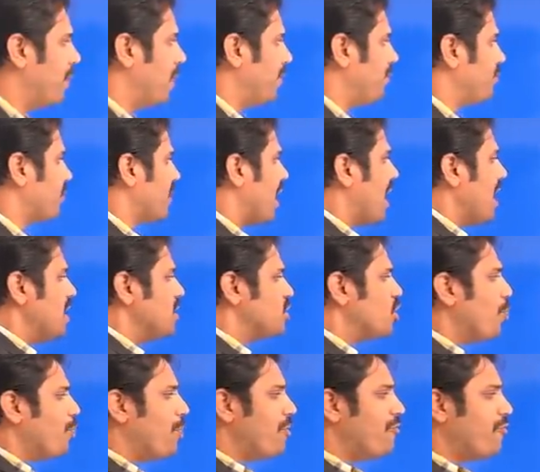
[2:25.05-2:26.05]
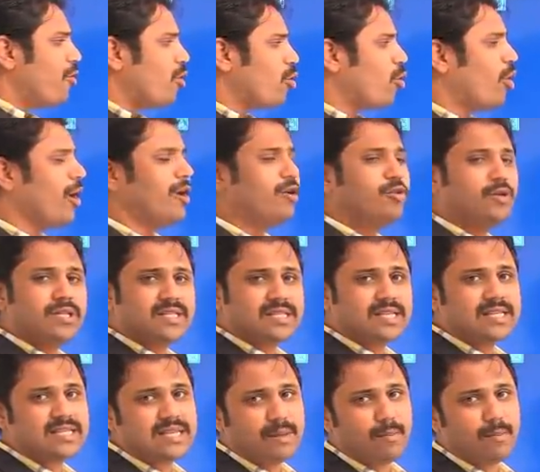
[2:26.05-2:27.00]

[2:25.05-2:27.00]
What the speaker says: So before going to discuss about this